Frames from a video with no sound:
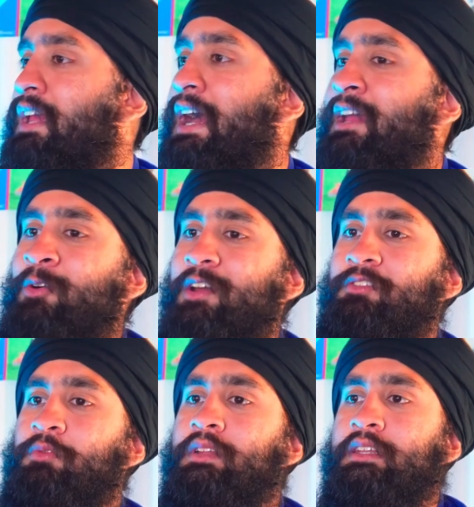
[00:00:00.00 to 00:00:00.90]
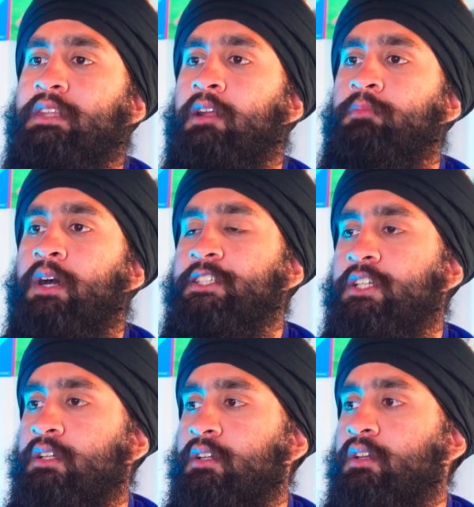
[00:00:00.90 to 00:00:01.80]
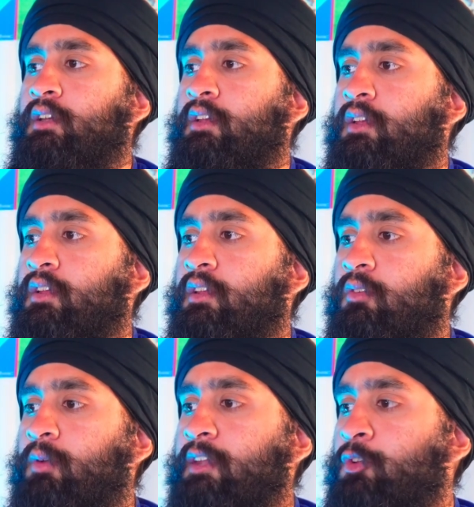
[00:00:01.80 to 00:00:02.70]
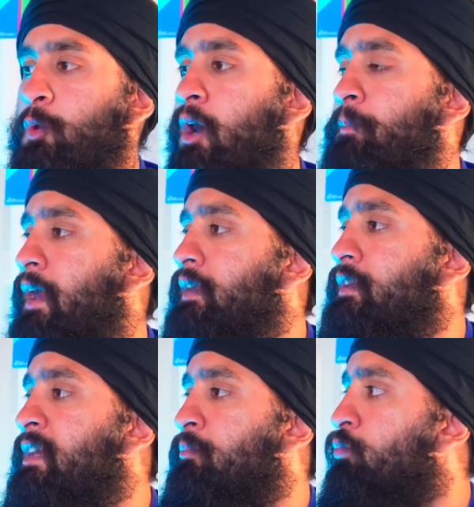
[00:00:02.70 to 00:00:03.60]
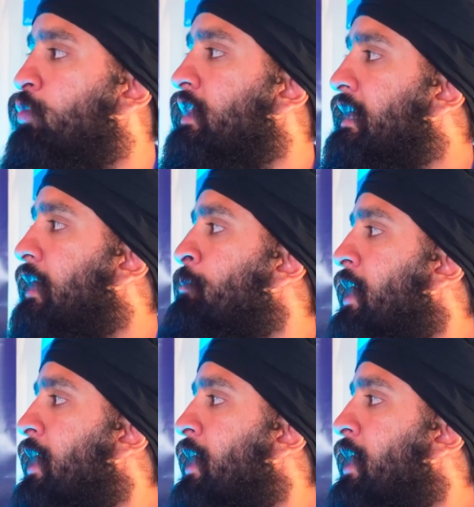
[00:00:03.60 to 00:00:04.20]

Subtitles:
guy who hasn't really done much, right? To help any team really get